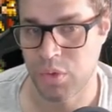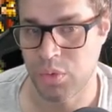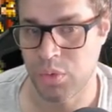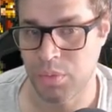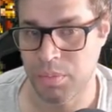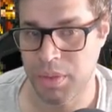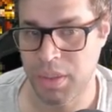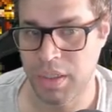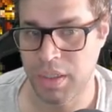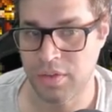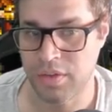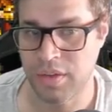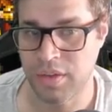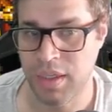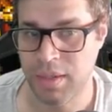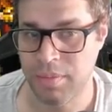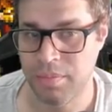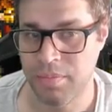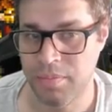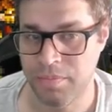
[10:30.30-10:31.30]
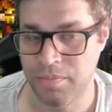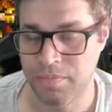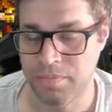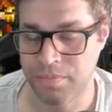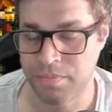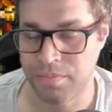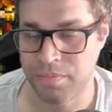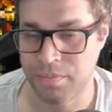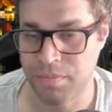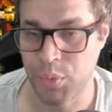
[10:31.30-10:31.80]
Will be this time?
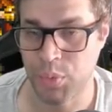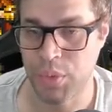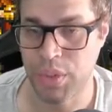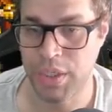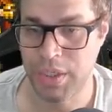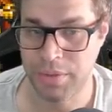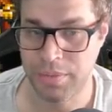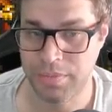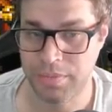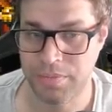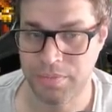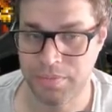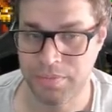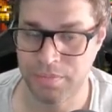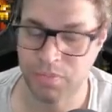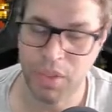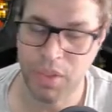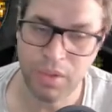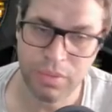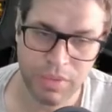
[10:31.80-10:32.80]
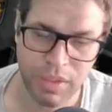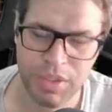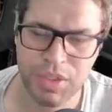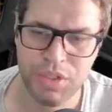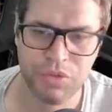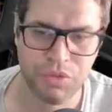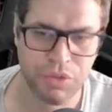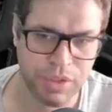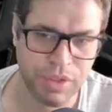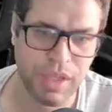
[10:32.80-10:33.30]
Maria. Well, oh, a
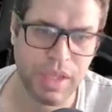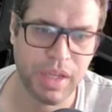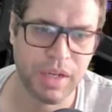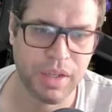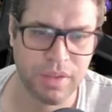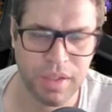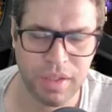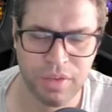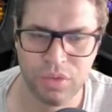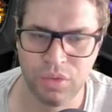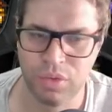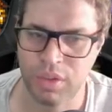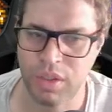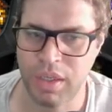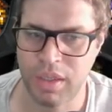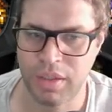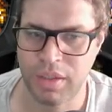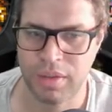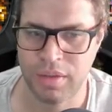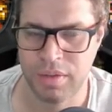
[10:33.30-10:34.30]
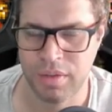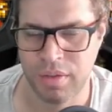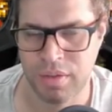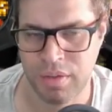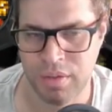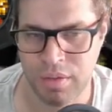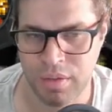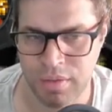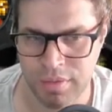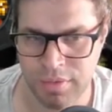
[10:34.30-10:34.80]
different target, that's okay.
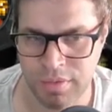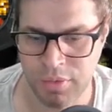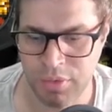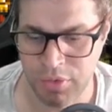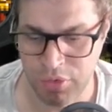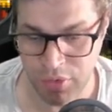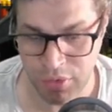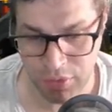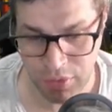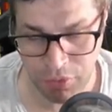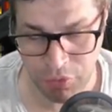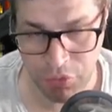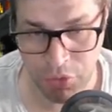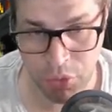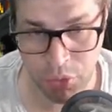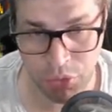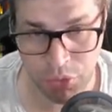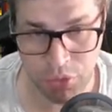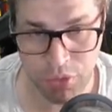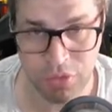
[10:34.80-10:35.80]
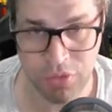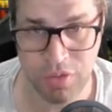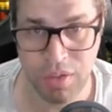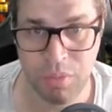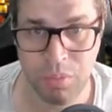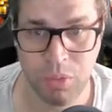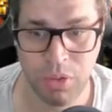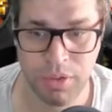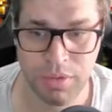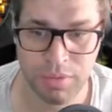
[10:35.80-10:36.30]
As long as it does not focus on the
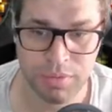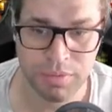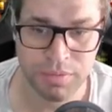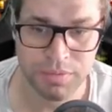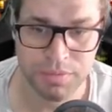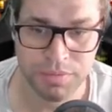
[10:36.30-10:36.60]
same one.